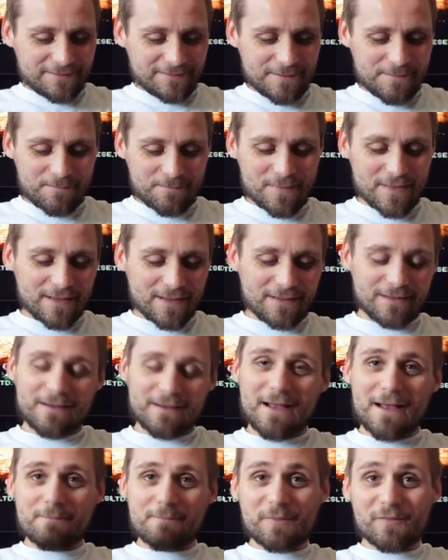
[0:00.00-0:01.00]
Um,
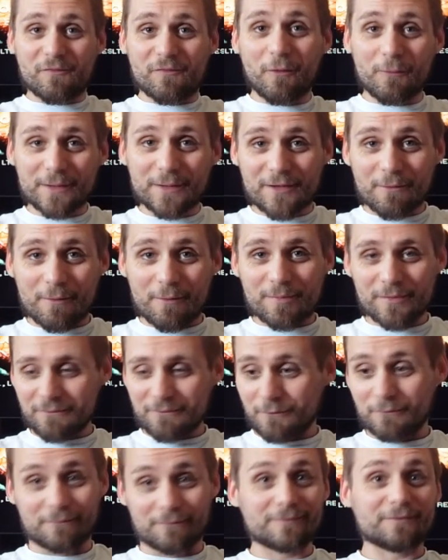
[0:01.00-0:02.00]
and before we do open,
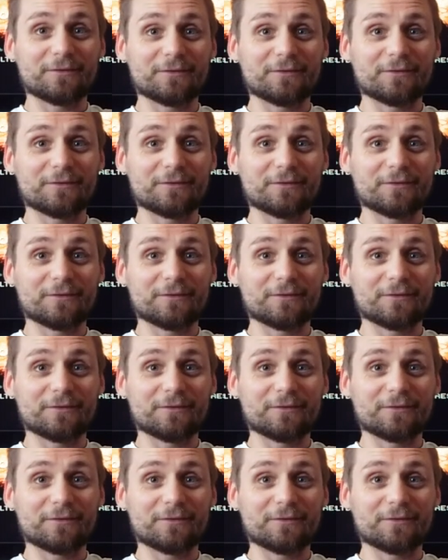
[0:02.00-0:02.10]
oh,